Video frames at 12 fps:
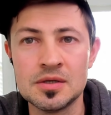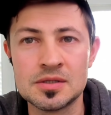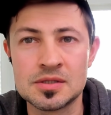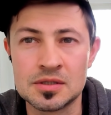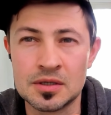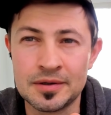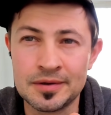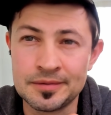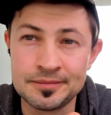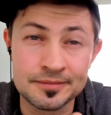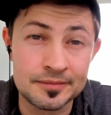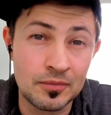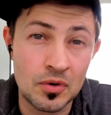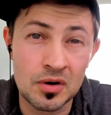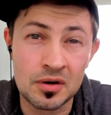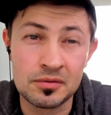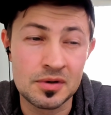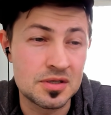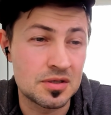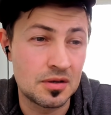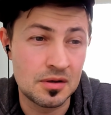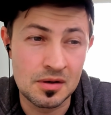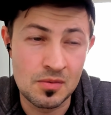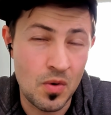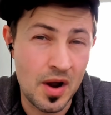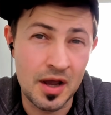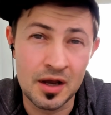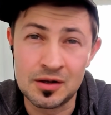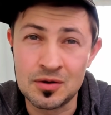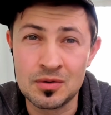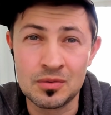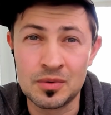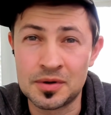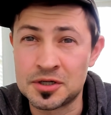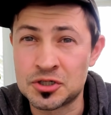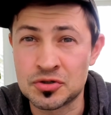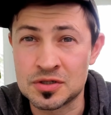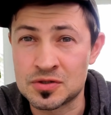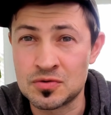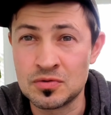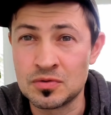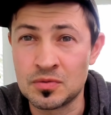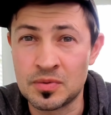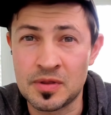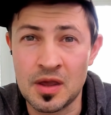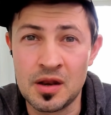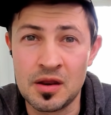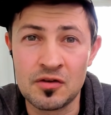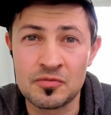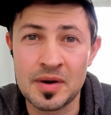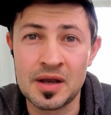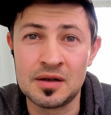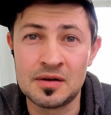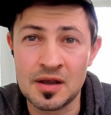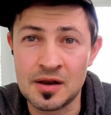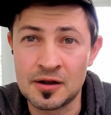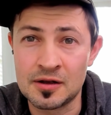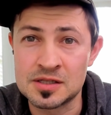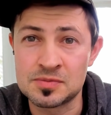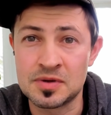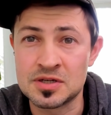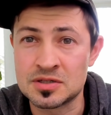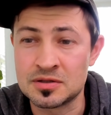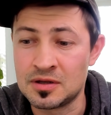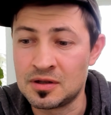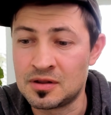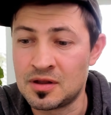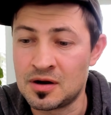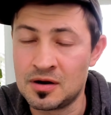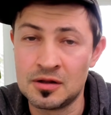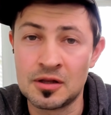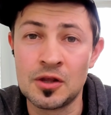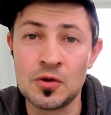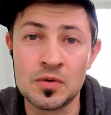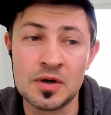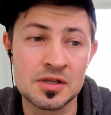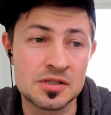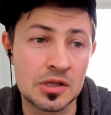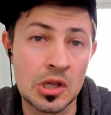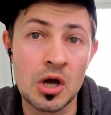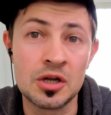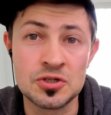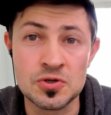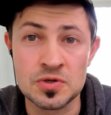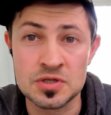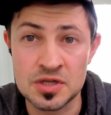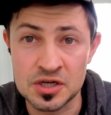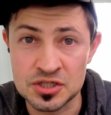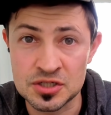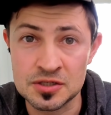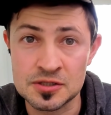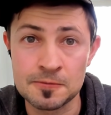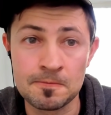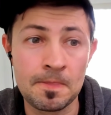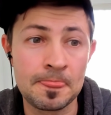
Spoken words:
So more reason why I don't want to trust Google with any of my data, especially if they're in the US law jurisdictions.